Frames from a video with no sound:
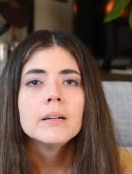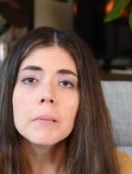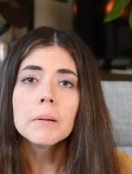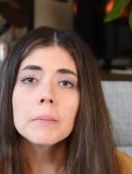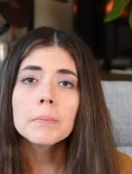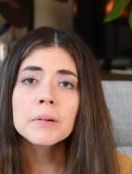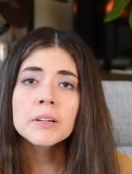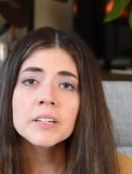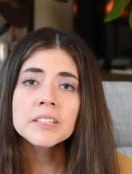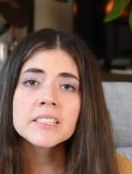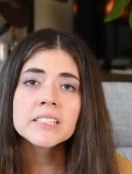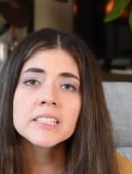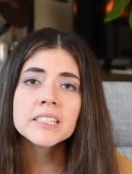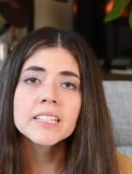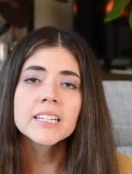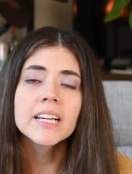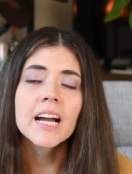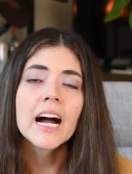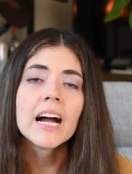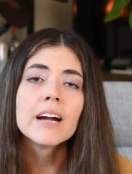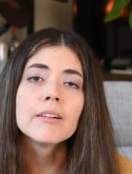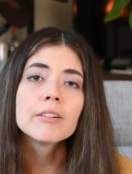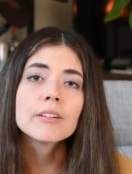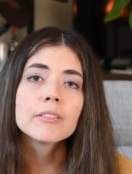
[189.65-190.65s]
but personally
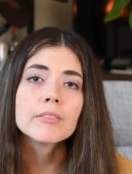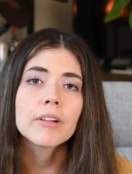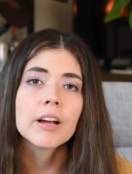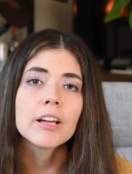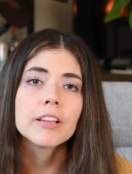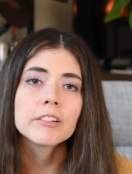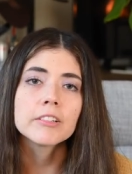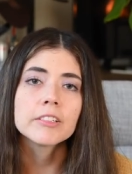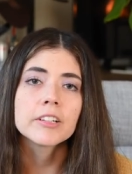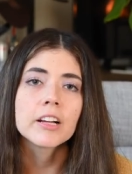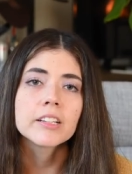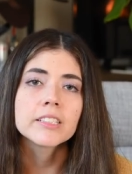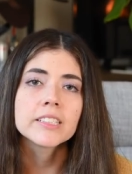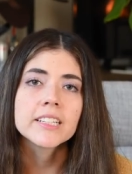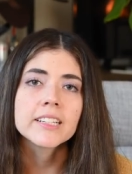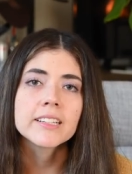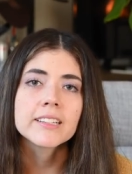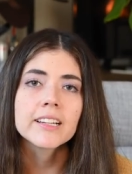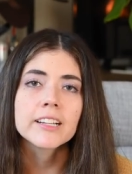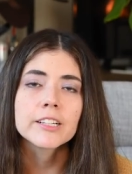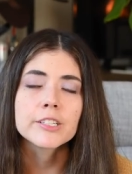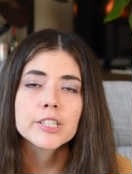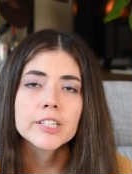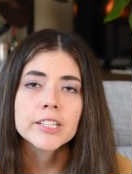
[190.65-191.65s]
I would rather not take
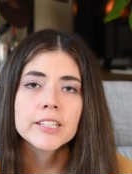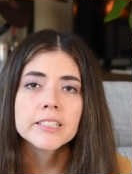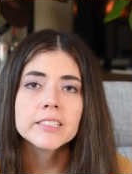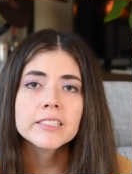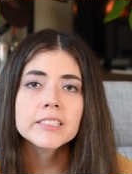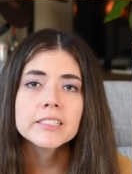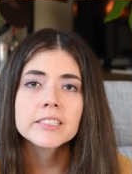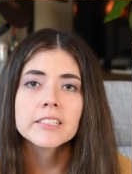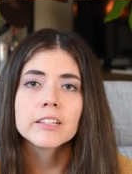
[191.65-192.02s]
that chance.